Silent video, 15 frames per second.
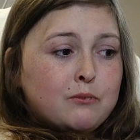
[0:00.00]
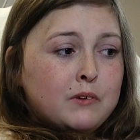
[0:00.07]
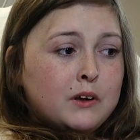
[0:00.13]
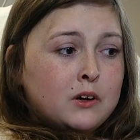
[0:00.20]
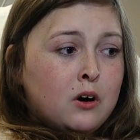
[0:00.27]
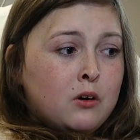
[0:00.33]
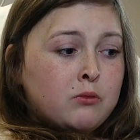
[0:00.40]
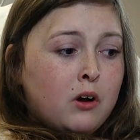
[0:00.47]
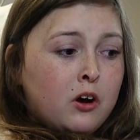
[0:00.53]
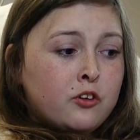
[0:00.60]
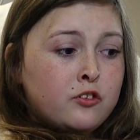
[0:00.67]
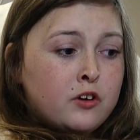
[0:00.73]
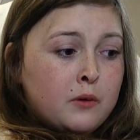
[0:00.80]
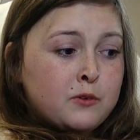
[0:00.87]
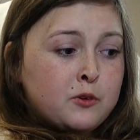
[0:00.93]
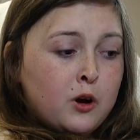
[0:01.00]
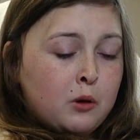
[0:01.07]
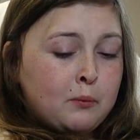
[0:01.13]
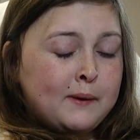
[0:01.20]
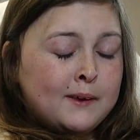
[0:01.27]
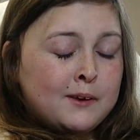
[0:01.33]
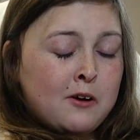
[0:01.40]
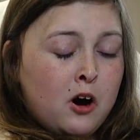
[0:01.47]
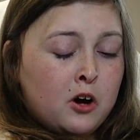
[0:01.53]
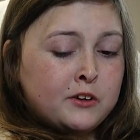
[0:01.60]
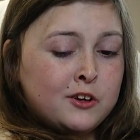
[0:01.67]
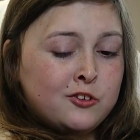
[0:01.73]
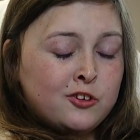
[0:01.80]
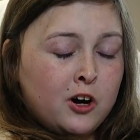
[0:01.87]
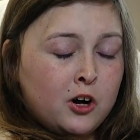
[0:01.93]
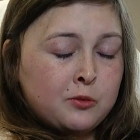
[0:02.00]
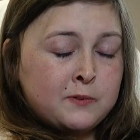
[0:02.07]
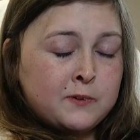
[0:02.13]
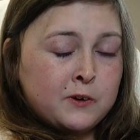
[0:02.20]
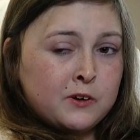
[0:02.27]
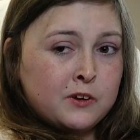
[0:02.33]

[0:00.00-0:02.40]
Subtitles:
We got rushed up to our wee cottage hospital.